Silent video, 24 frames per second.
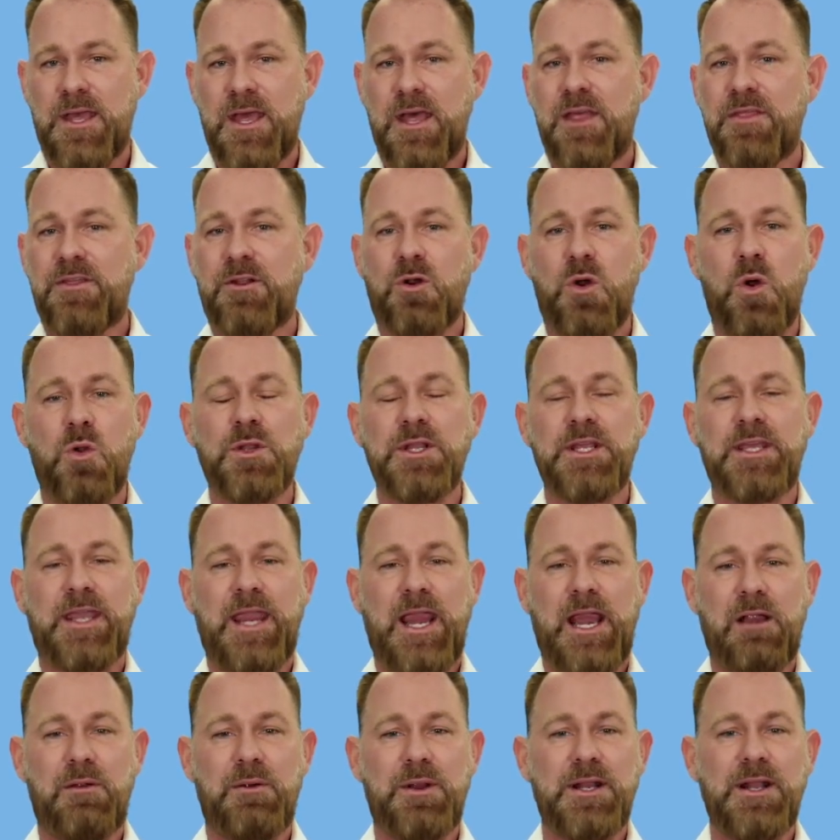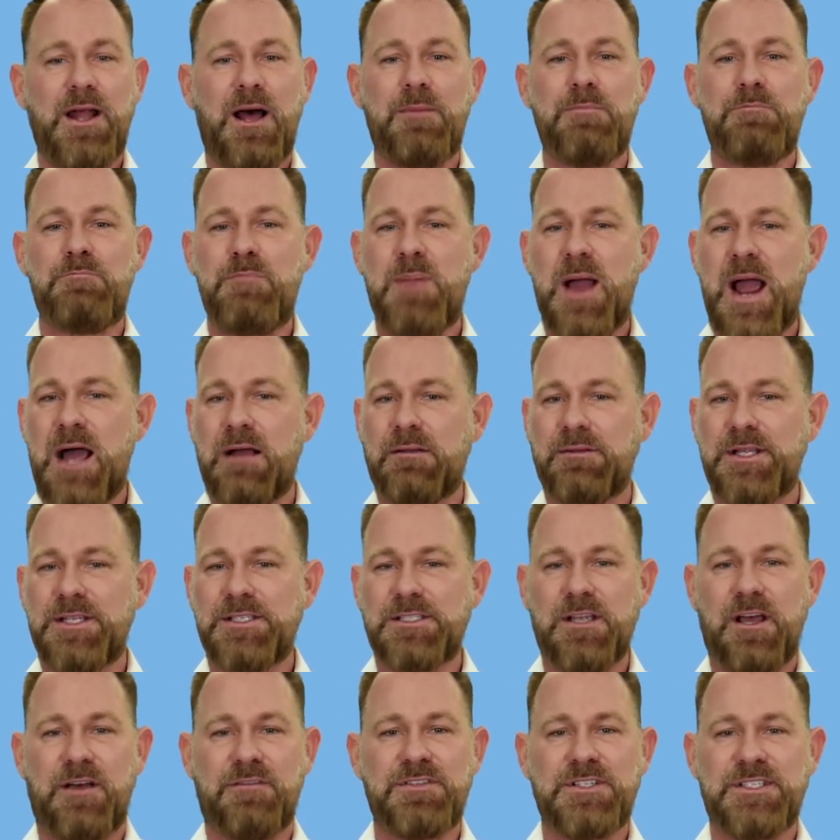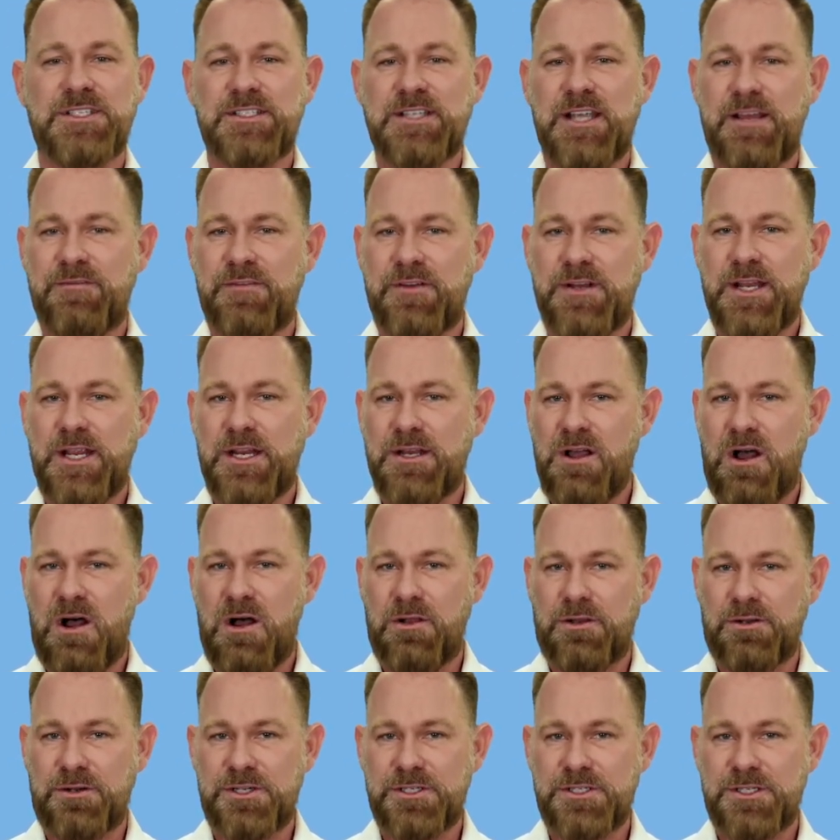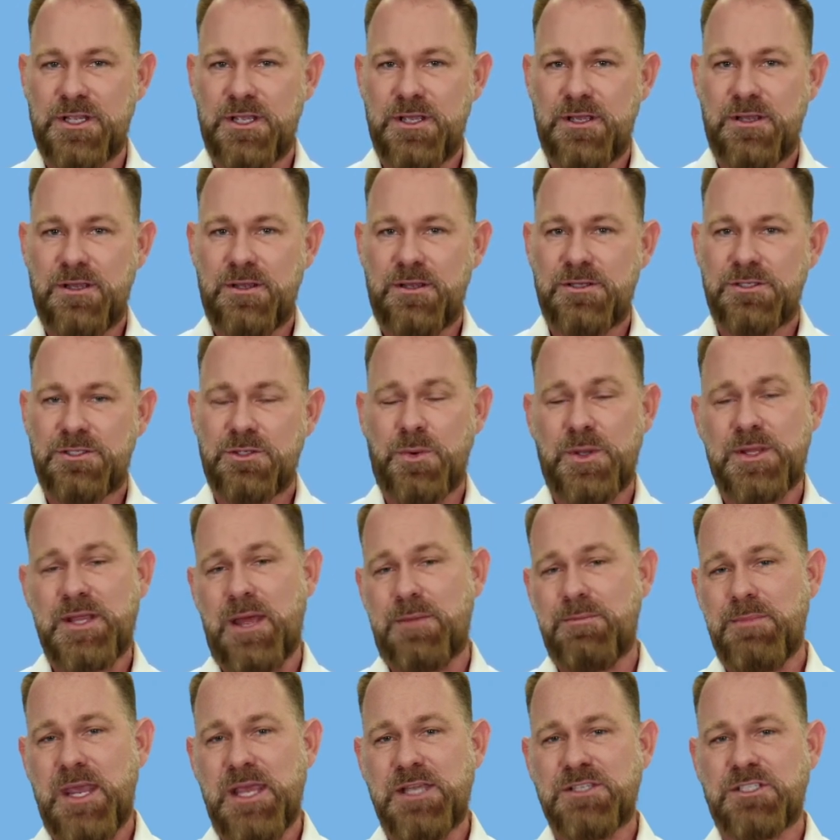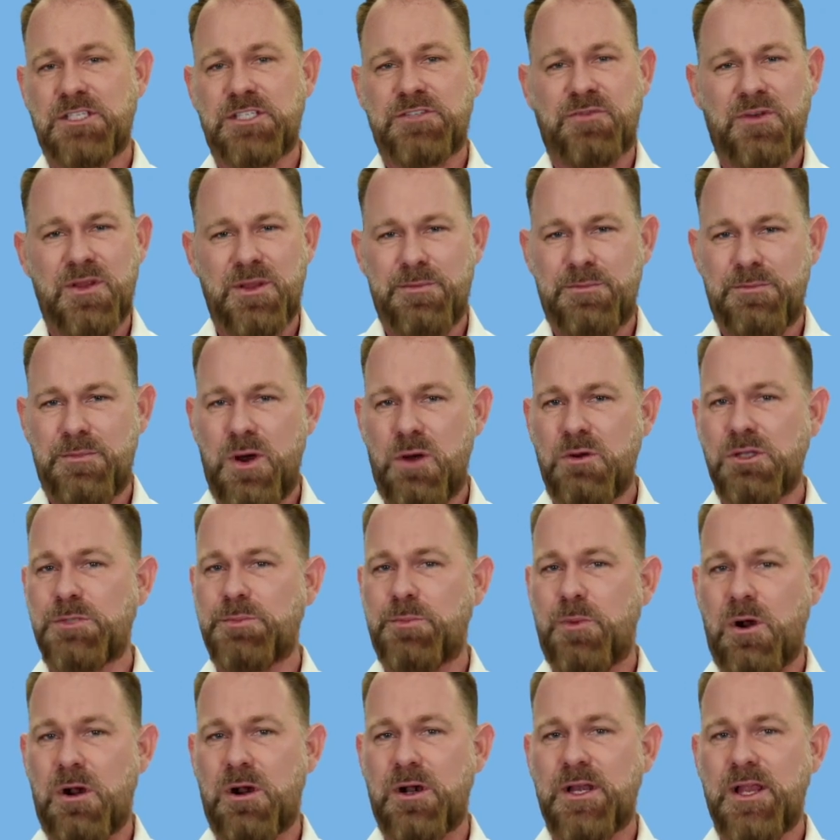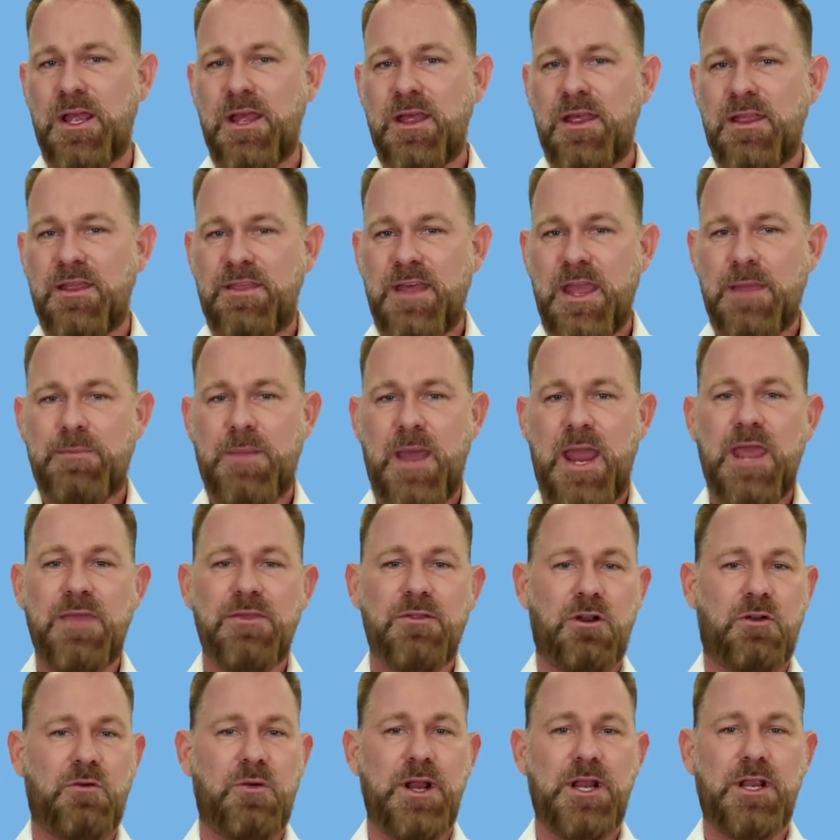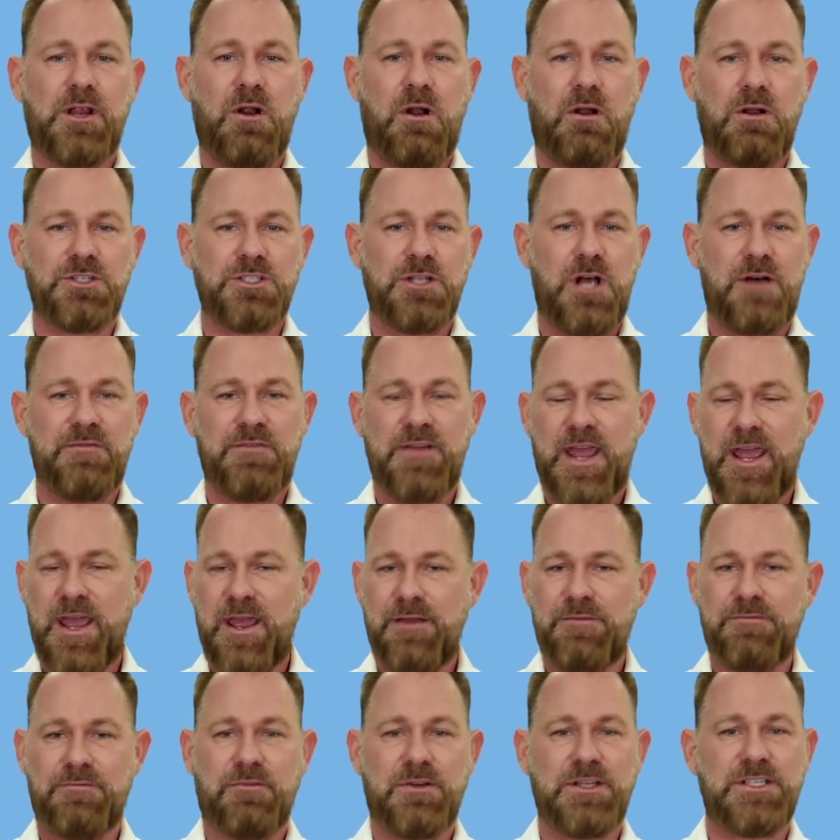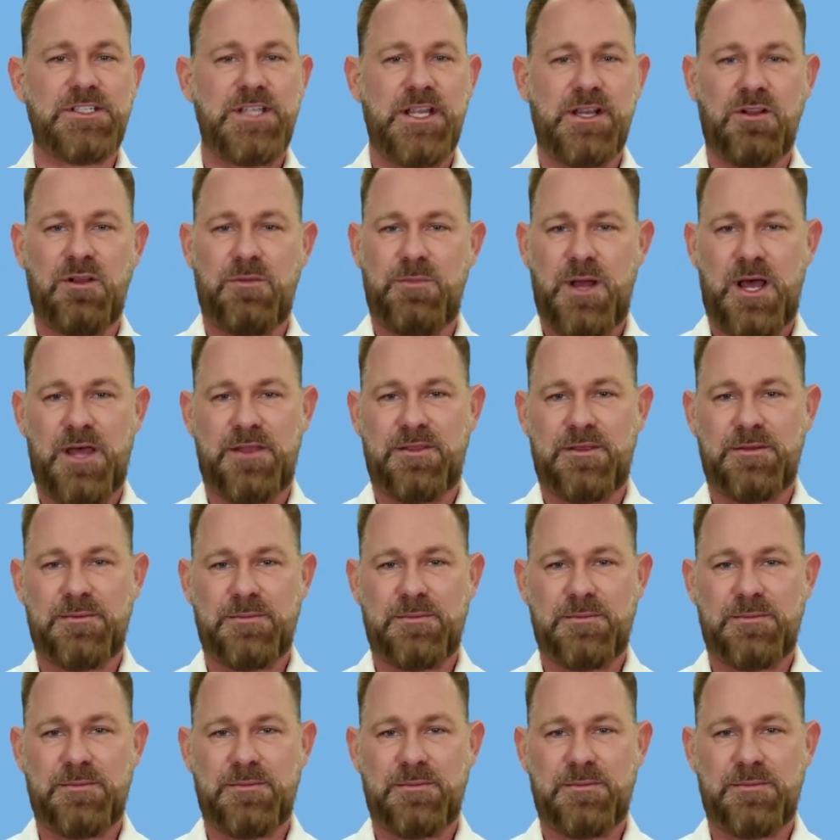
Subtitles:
they're only carrying a balance of $70. So what that means is, for the most part, they pay their credit cards off every single month.